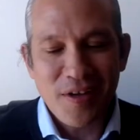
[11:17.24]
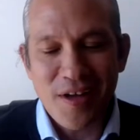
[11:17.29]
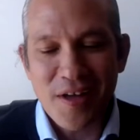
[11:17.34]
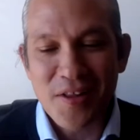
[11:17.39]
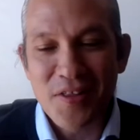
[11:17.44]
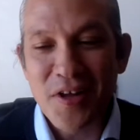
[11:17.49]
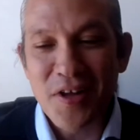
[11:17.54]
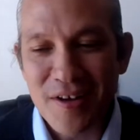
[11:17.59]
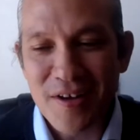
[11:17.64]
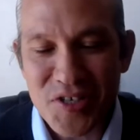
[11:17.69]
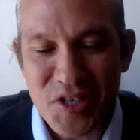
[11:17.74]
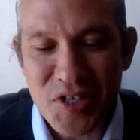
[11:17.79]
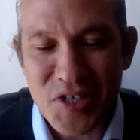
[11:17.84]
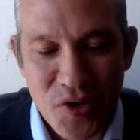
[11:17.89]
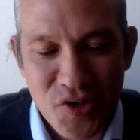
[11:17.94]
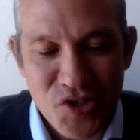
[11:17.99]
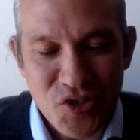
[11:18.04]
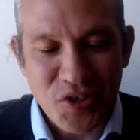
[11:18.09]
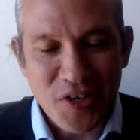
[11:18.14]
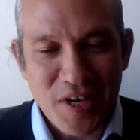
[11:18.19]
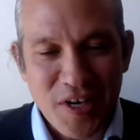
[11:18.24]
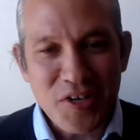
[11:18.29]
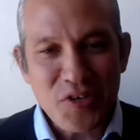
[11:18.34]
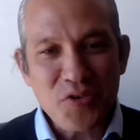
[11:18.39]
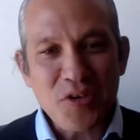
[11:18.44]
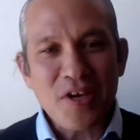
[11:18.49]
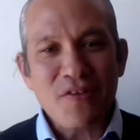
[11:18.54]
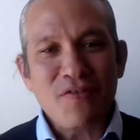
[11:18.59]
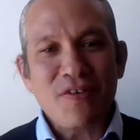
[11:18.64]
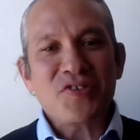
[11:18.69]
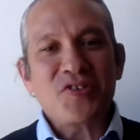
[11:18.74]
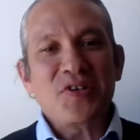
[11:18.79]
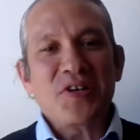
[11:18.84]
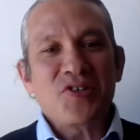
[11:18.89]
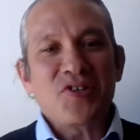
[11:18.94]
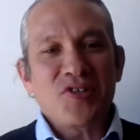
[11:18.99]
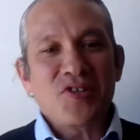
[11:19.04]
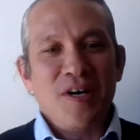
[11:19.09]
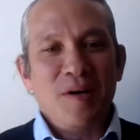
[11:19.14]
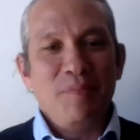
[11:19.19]
last question, can you give us an
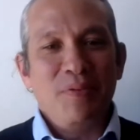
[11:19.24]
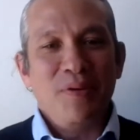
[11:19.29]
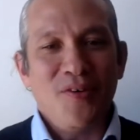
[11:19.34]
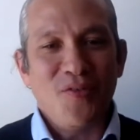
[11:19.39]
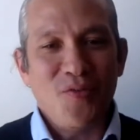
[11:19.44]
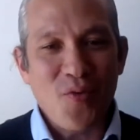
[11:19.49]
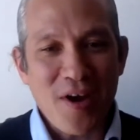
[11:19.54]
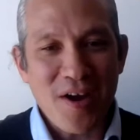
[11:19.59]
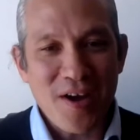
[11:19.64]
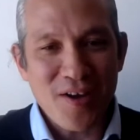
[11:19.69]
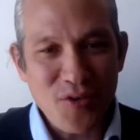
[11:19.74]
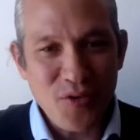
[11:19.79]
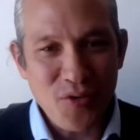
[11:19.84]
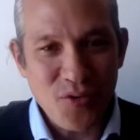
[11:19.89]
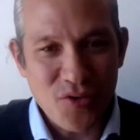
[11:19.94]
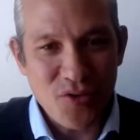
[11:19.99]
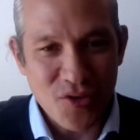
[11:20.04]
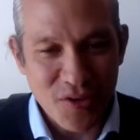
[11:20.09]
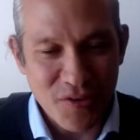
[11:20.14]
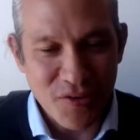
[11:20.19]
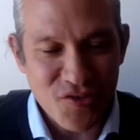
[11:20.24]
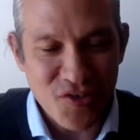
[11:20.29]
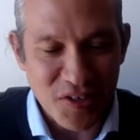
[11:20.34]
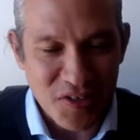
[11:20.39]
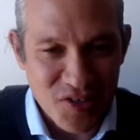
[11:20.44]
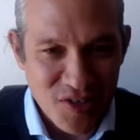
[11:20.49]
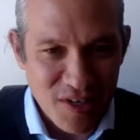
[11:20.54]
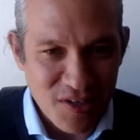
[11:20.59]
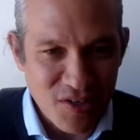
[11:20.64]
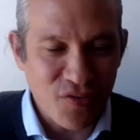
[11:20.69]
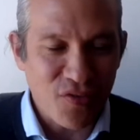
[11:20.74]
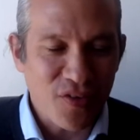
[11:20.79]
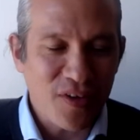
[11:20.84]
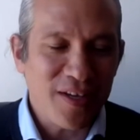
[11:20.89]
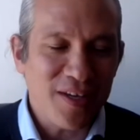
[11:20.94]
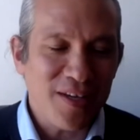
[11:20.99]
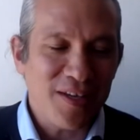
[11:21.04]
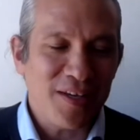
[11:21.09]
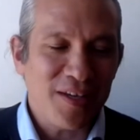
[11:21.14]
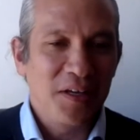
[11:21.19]
example of where you sort of
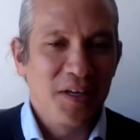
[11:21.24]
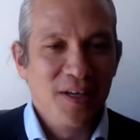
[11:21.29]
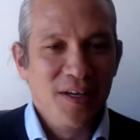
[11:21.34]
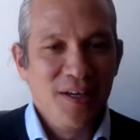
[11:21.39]
successfully,